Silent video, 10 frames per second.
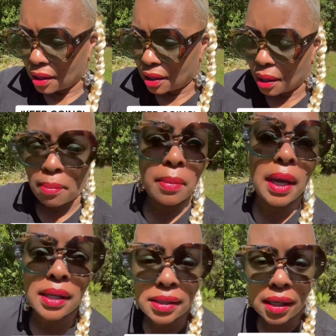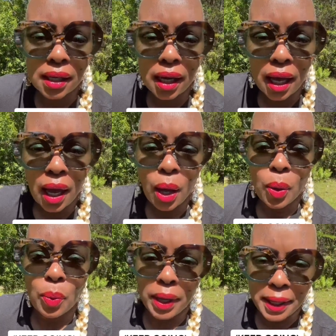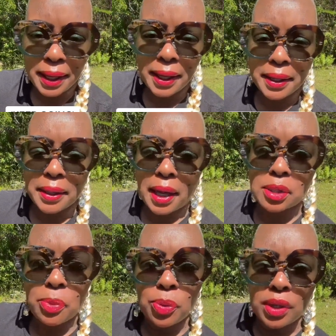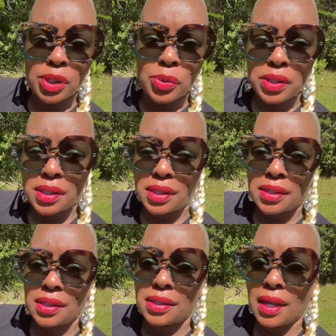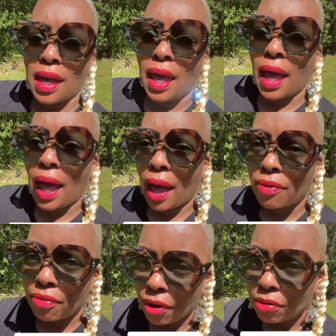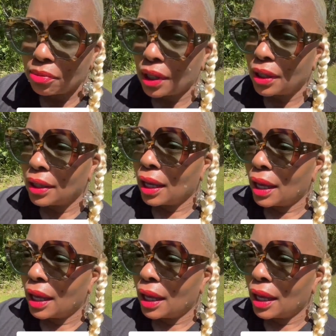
an amazing weekend. I spoke it into existence. I affirmed it.